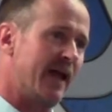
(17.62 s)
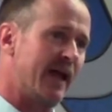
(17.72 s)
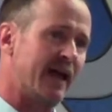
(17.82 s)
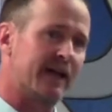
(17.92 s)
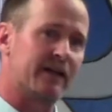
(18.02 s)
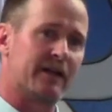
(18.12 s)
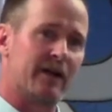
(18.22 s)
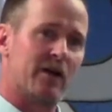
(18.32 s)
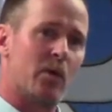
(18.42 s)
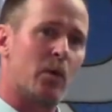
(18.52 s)
And
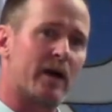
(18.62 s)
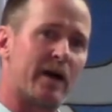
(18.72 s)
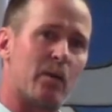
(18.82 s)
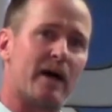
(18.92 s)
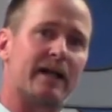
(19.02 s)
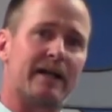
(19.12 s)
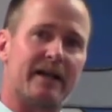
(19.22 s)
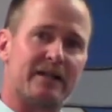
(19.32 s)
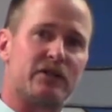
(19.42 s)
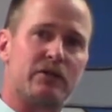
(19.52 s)
what I want to
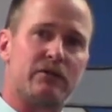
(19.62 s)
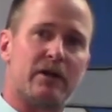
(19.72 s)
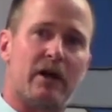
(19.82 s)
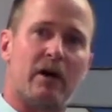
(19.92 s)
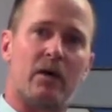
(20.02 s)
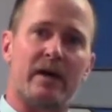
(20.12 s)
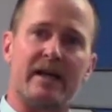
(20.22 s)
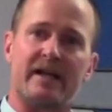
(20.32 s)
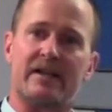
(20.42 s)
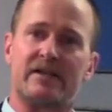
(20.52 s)
let you know
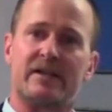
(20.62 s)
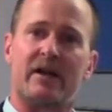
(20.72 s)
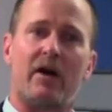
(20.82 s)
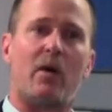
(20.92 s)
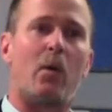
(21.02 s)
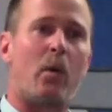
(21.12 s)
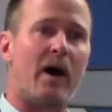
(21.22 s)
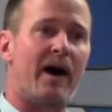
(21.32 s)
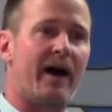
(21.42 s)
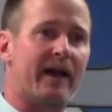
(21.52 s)
is
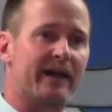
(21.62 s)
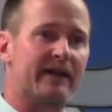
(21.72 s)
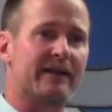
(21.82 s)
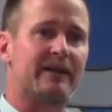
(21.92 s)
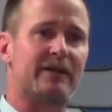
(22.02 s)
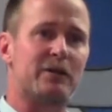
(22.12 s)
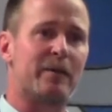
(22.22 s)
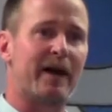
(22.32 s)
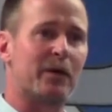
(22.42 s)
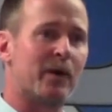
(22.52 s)
why you
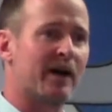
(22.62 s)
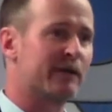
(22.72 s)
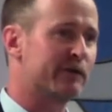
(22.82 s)
might want to